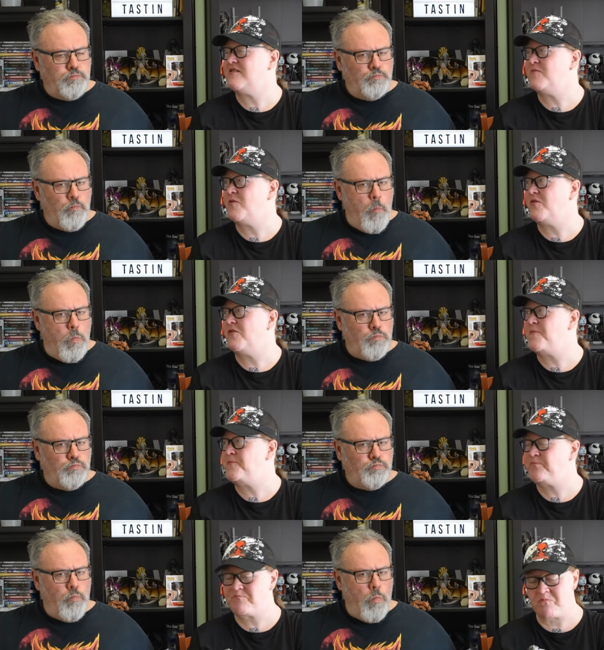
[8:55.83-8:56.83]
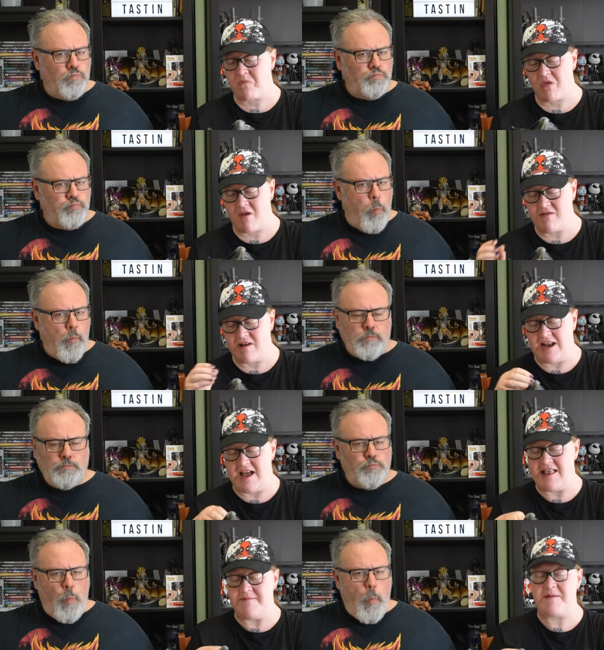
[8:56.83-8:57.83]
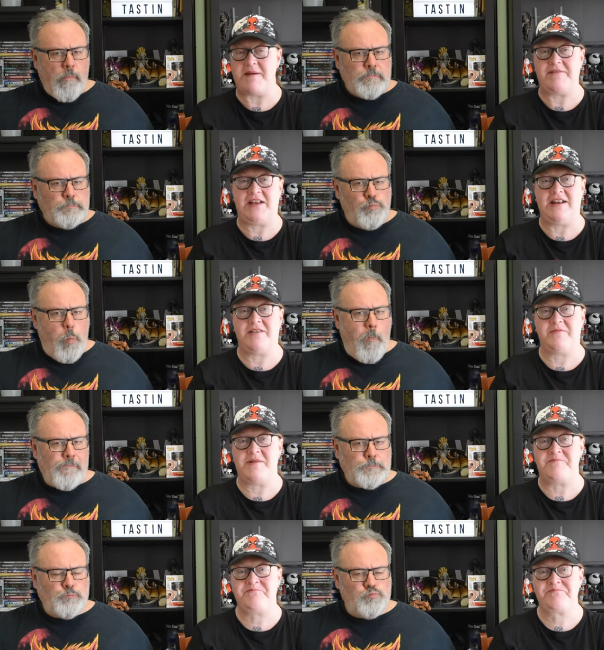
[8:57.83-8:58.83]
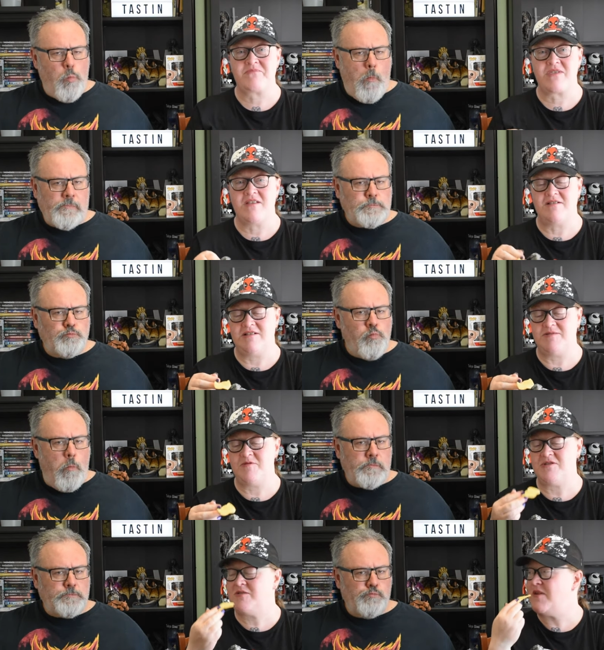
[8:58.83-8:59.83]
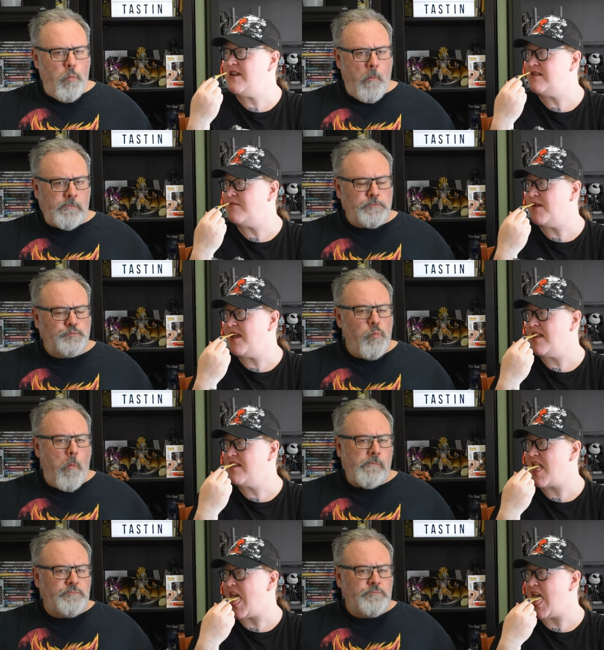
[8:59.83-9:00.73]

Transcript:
Speaker 1: it's more... I like them. I'm having another one. It was more sweet to me.